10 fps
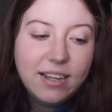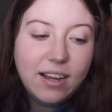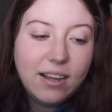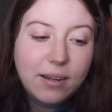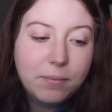
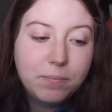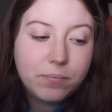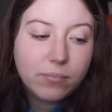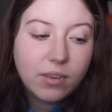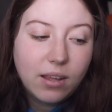
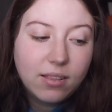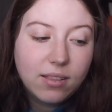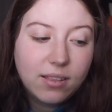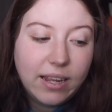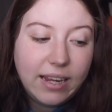
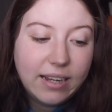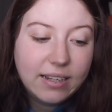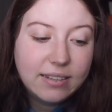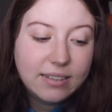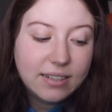
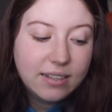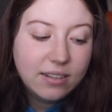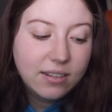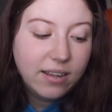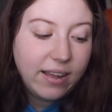and
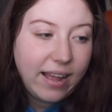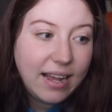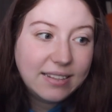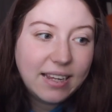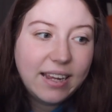
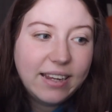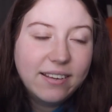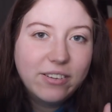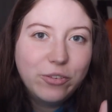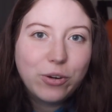as I
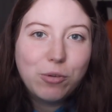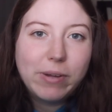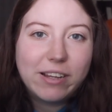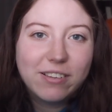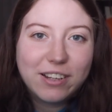grow
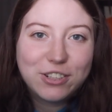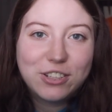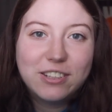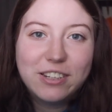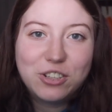my
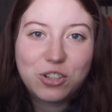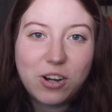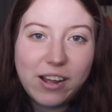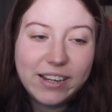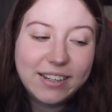collection and
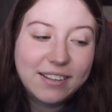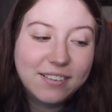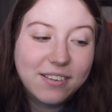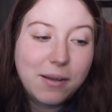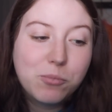try
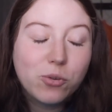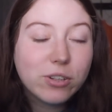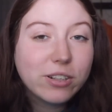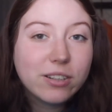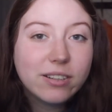a lot
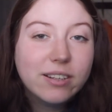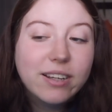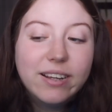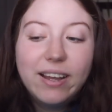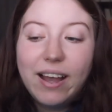more,
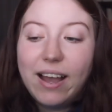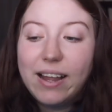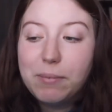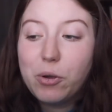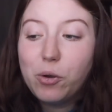
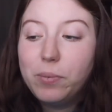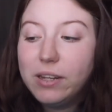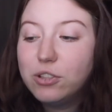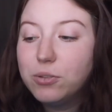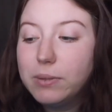I'm
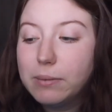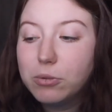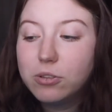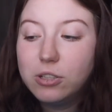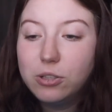hoping to be
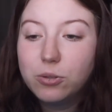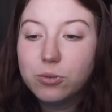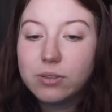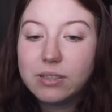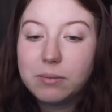able to
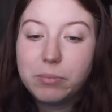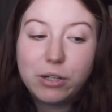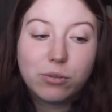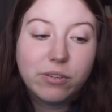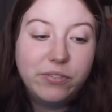do some
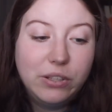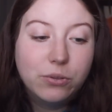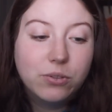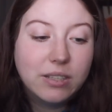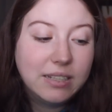better
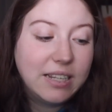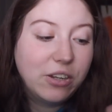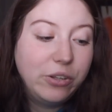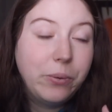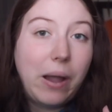reviews and tell
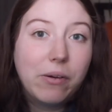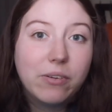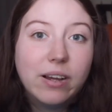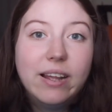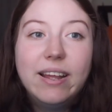you
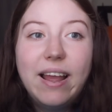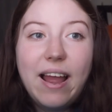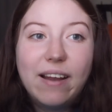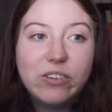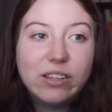how
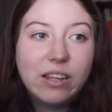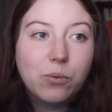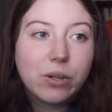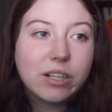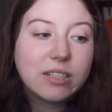everything
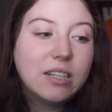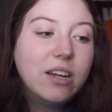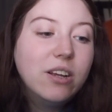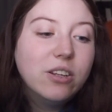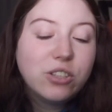works.
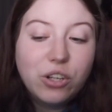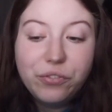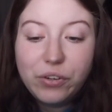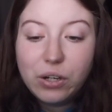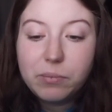So
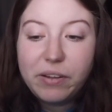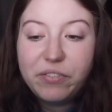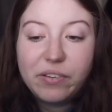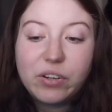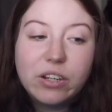far, my
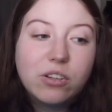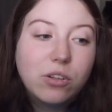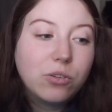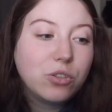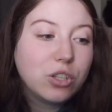favorite
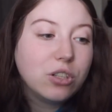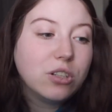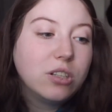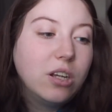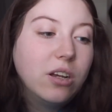
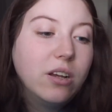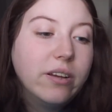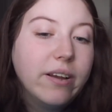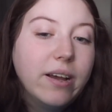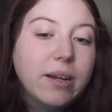enclosures,
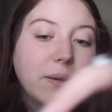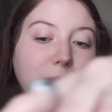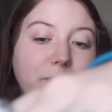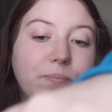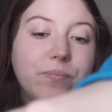
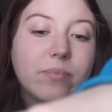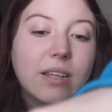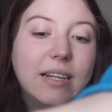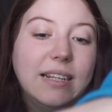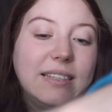
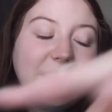it's